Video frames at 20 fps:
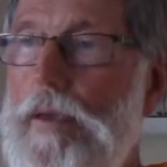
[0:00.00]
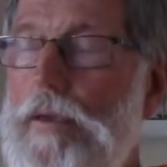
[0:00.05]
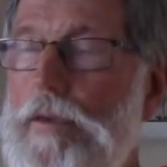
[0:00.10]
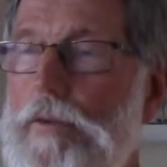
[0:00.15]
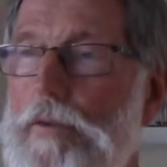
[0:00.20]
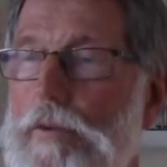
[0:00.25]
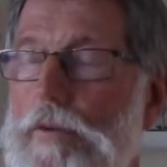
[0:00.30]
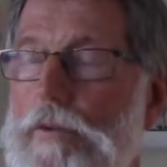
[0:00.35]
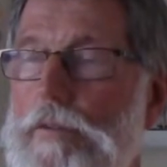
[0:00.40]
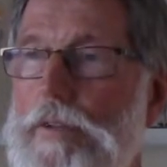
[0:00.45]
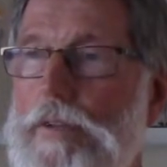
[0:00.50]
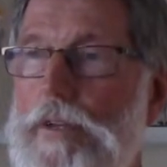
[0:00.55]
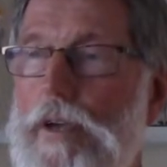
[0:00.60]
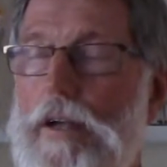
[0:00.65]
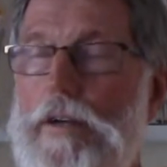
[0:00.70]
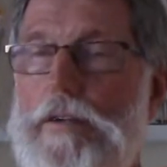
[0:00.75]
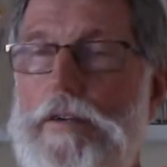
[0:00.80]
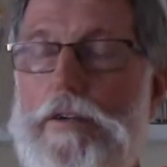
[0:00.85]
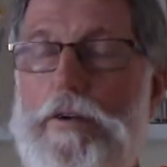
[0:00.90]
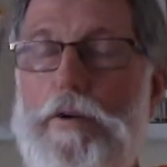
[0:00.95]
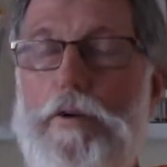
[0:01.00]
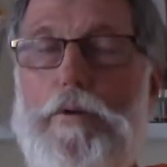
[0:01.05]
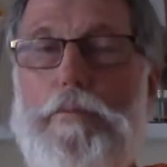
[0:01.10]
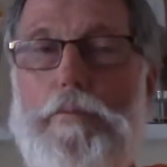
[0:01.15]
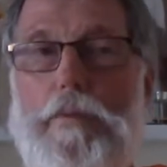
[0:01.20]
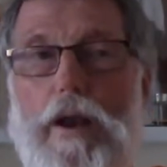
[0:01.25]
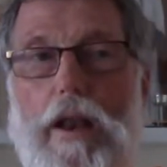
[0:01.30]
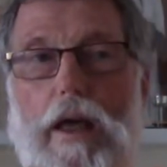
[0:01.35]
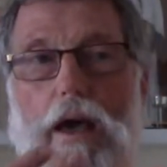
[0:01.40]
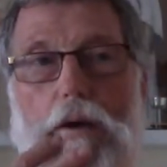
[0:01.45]
You know, there's a country called
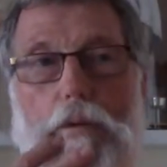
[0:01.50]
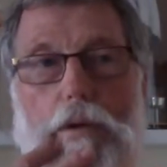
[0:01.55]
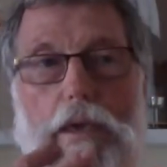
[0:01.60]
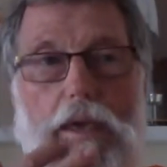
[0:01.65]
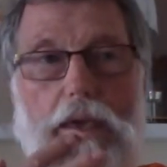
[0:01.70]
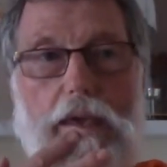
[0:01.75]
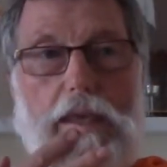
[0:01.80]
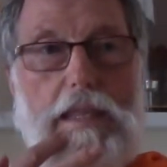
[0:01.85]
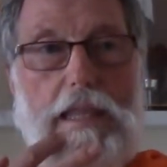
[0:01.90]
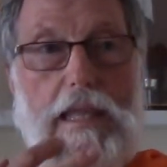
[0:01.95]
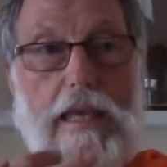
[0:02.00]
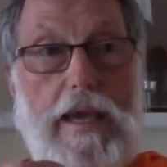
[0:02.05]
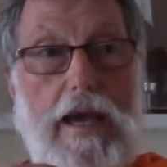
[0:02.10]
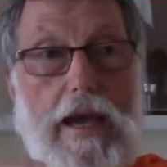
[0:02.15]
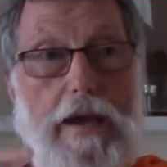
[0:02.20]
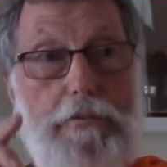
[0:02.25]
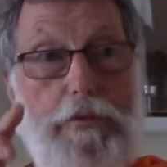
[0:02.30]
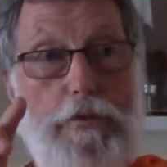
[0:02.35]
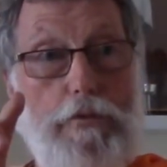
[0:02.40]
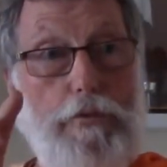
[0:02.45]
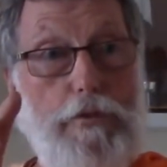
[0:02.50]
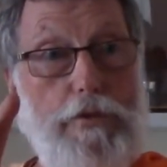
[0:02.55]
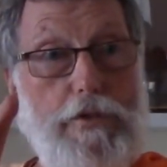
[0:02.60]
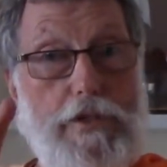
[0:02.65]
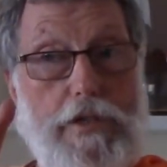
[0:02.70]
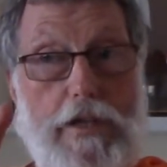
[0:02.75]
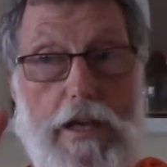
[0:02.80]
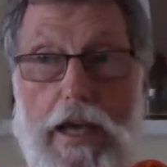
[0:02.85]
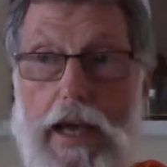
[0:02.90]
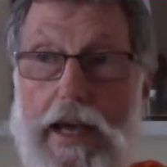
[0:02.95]
Malawi. They have the
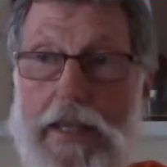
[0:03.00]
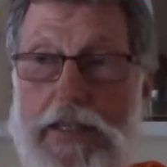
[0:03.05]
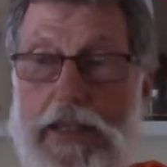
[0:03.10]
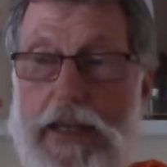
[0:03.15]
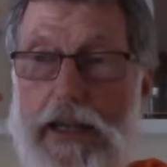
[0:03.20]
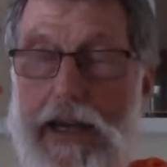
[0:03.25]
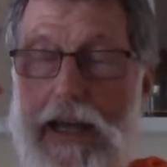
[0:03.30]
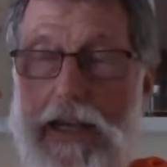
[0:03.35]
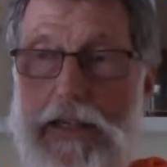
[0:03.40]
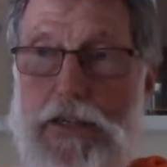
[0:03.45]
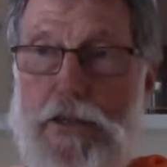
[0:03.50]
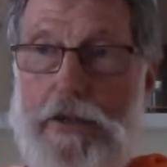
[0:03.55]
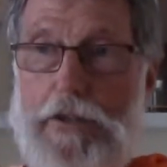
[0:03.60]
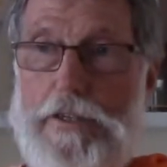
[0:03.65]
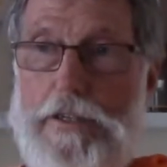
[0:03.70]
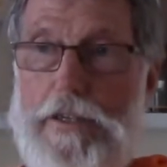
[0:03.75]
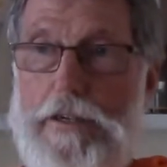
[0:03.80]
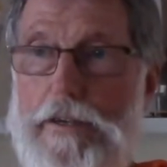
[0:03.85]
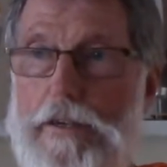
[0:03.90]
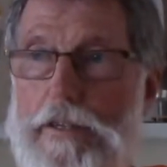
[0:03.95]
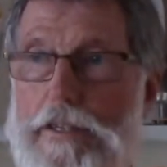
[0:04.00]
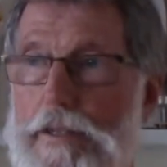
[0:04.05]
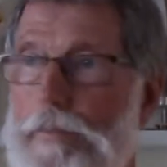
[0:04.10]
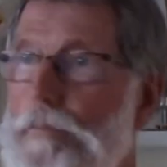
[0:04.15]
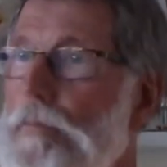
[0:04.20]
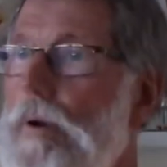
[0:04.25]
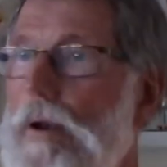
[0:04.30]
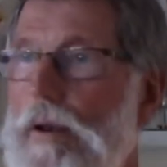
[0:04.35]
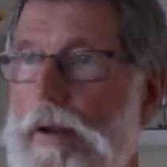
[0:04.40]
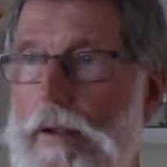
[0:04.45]
rooster as their national
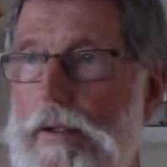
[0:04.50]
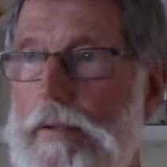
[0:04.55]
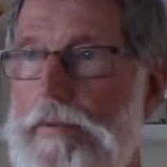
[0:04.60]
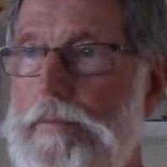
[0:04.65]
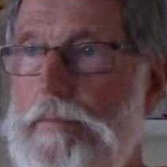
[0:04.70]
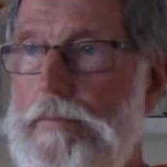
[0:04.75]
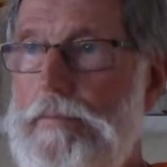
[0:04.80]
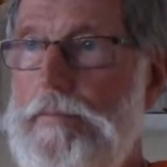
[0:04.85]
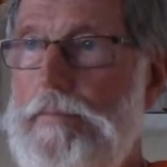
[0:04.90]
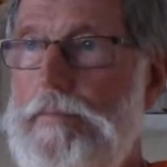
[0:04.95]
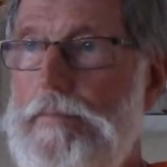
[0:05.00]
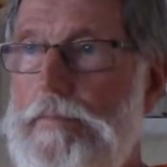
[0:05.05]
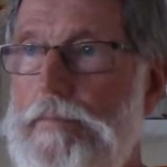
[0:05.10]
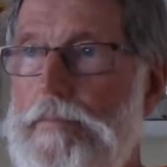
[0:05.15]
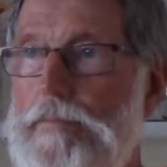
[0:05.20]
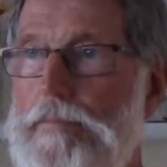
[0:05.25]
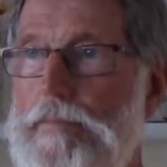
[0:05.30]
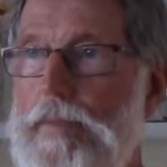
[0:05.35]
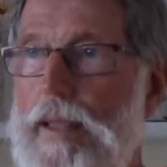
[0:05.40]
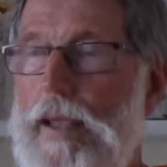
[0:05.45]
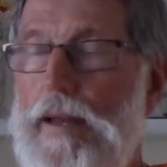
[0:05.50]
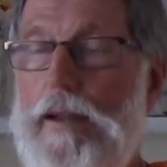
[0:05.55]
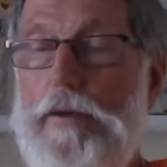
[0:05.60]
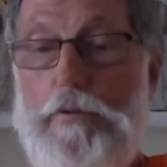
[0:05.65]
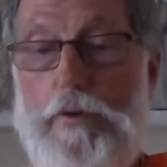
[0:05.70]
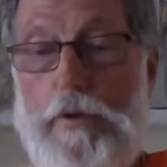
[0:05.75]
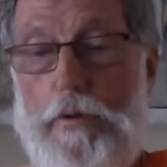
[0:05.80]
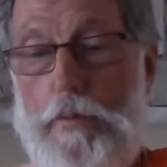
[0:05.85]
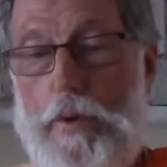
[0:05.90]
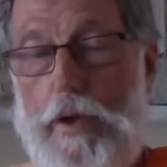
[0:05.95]
symbol. And
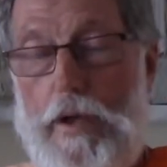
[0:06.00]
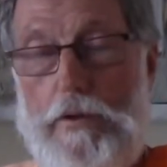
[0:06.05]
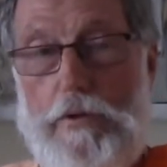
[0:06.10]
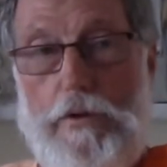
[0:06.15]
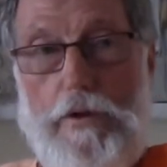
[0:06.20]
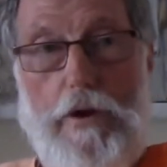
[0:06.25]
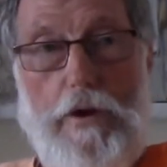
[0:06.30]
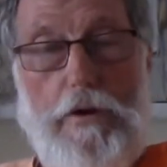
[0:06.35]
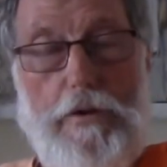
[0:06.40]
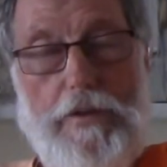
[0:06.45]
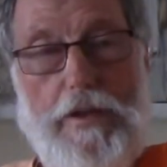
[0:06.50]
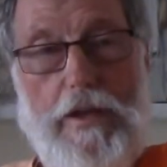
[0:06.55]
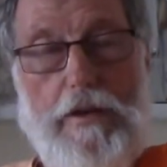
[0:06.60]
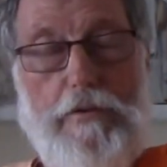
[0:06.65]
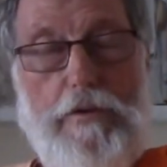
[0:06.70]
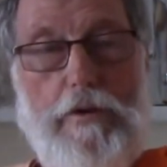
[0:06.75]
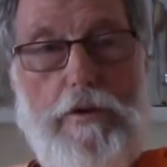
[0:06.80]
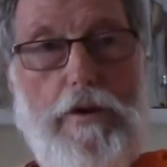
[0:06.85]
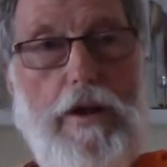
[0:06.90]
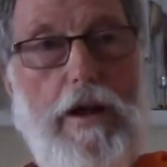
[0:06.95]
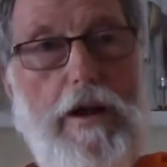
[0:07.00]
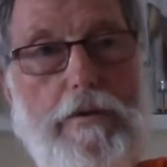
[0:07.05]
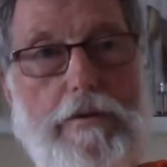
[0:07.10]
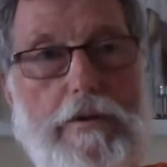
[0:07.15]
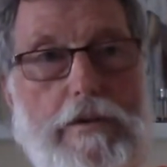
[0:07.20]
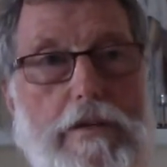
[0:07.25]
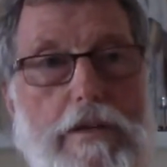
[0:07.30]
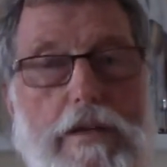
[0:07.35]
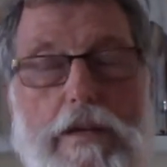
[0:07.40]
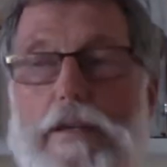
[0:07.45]
everywhere you go in that rural
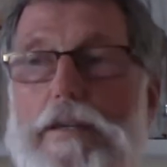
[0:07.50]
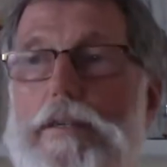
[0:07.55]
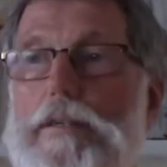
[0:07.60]
country,